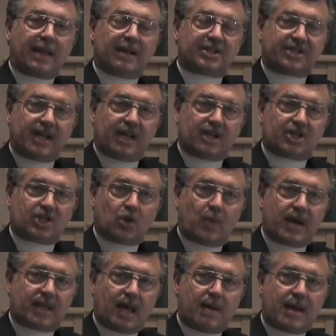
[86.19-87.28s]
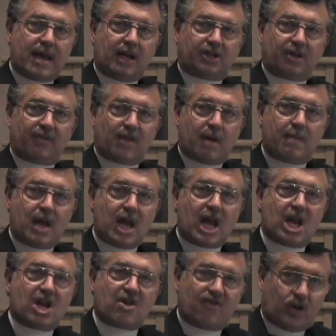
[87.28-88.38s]
And the Synod is suing each of them
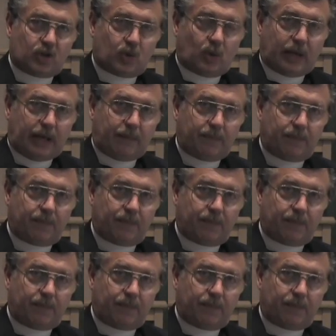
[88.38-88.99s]
individually